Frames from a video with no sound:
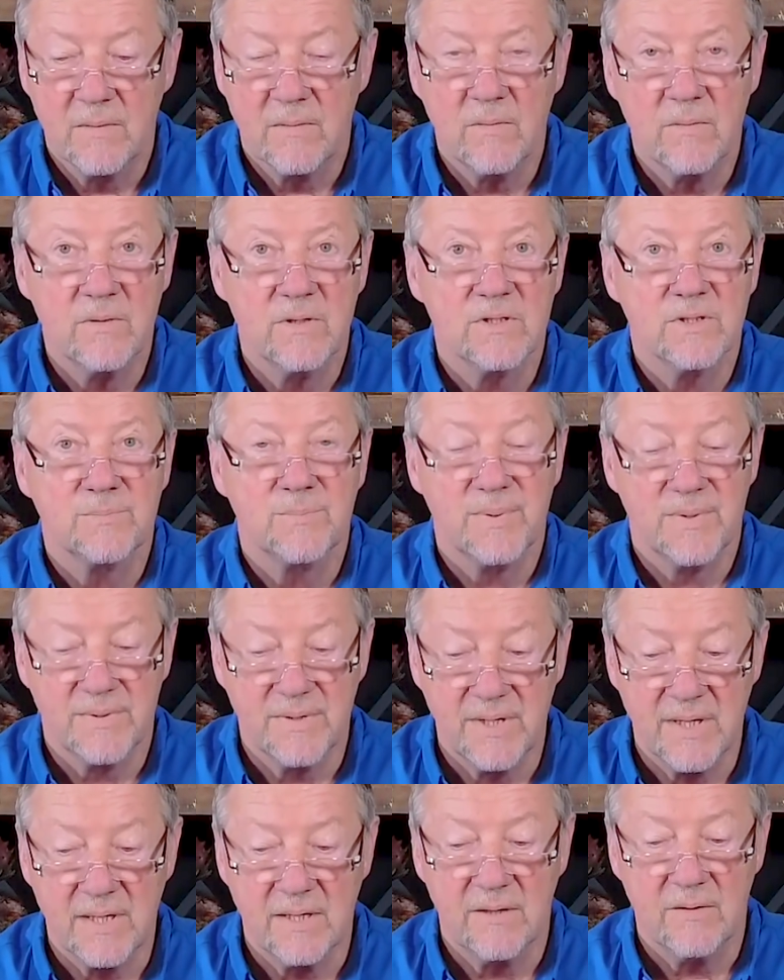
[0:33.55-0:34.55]
on this
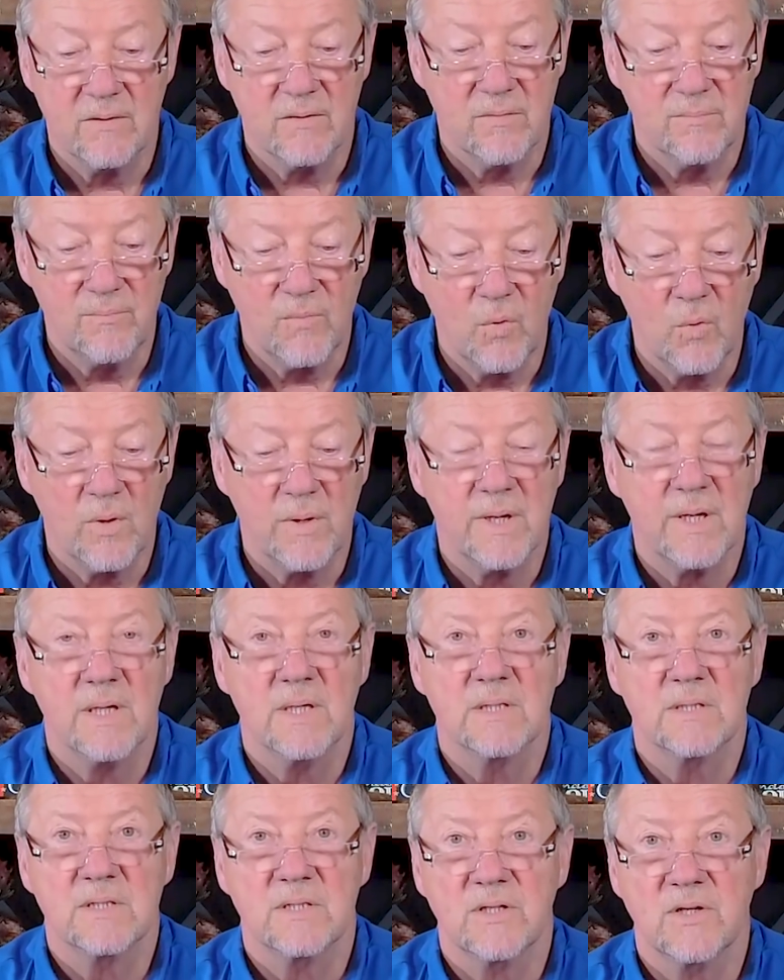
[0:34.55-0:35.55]
particular
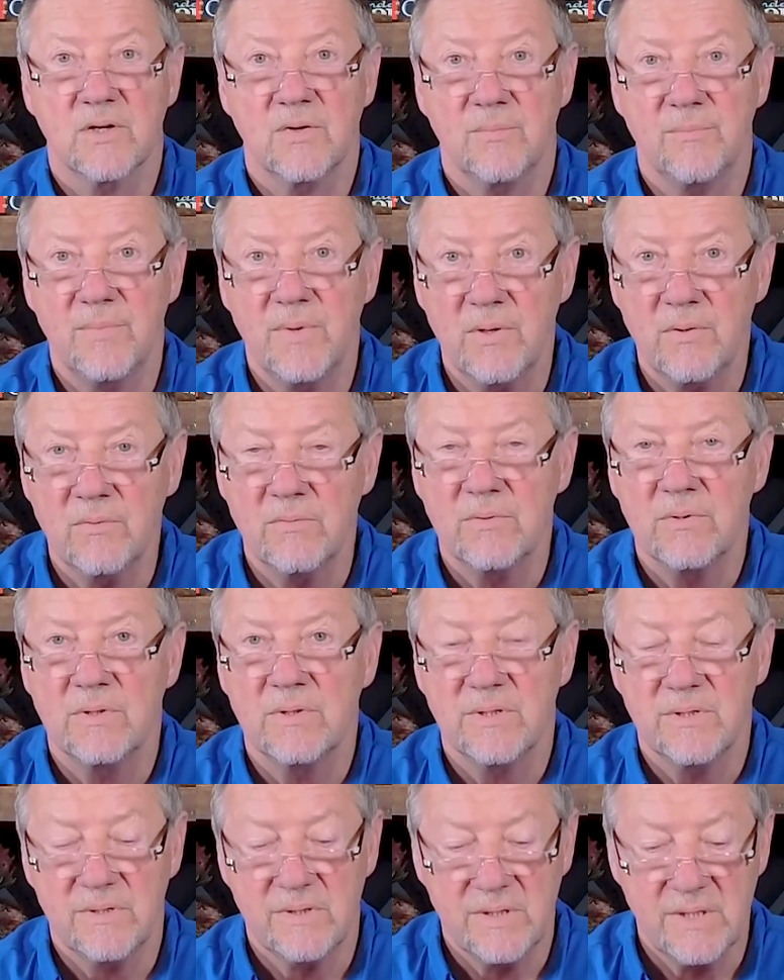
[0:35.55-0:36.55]
morning's
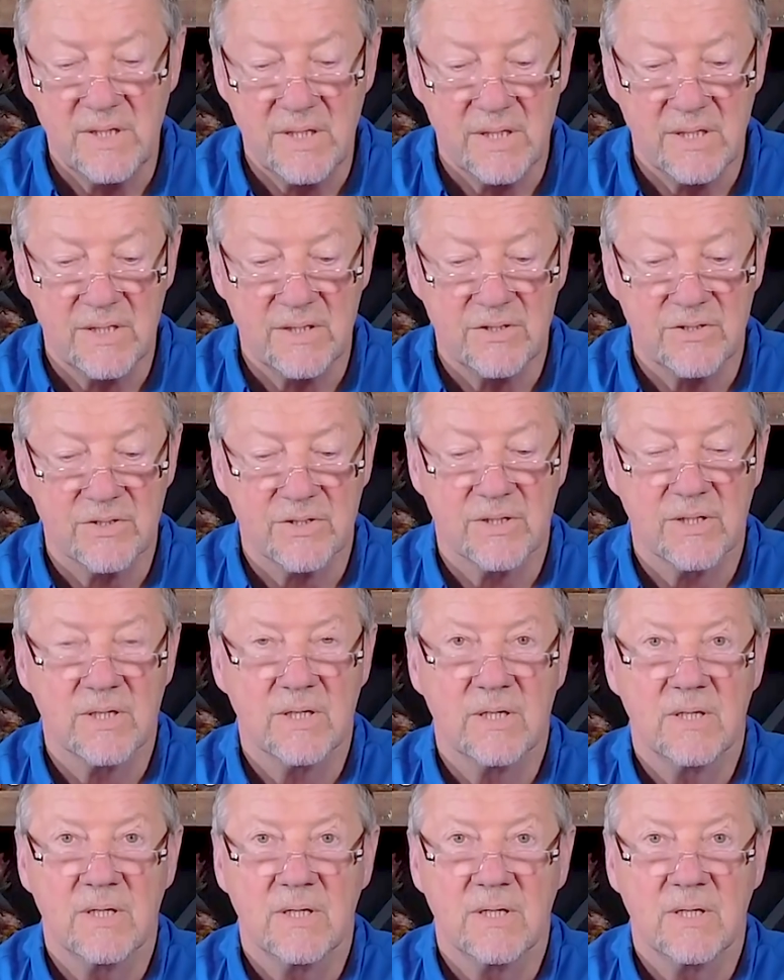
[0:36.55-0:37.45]
commute to teach